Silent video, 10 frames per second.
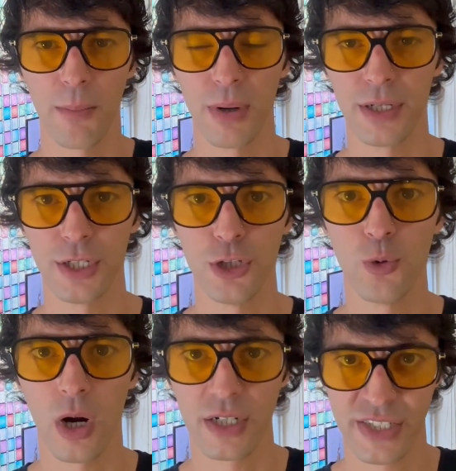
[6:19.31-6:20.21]
but you
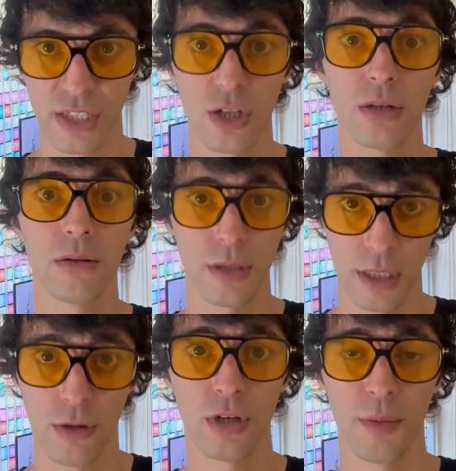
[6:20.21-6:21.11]
are still, you
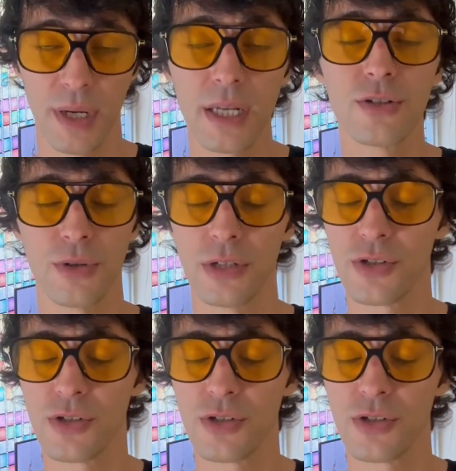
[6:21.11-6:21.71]
know, committed to it.